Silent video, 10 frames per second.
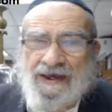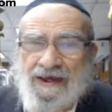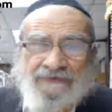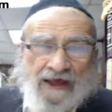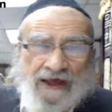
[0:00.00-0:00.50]

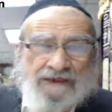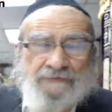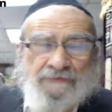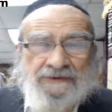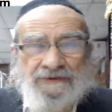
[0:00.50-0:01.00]
an
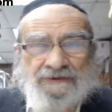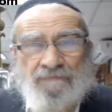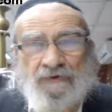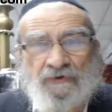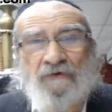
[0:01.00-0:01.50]
unlimited
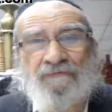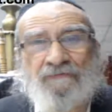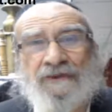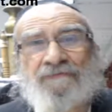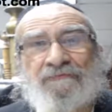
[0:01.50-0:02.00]
number
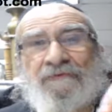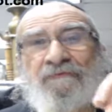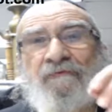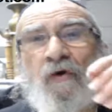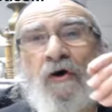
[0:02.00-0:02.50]
of different
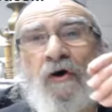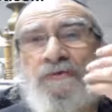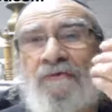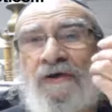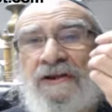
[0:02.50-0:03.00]
forms
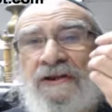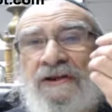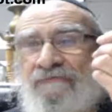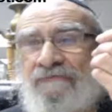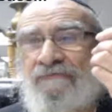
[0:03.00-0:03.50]
of a
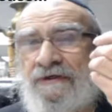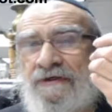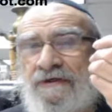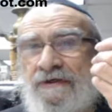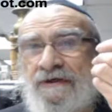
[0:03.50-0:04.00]
leaf
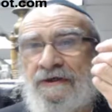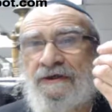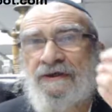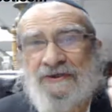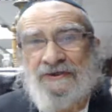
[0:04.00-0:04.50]

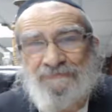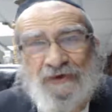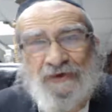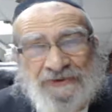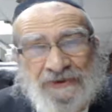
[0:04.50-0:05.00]
is
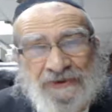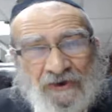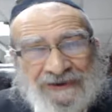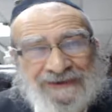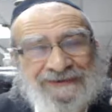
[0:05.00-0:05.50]
because the
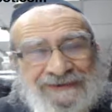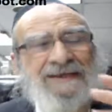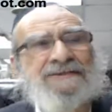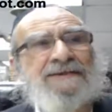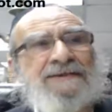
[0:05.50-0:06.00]
oil
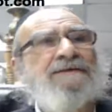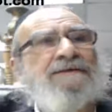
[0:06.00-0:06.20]
contains it.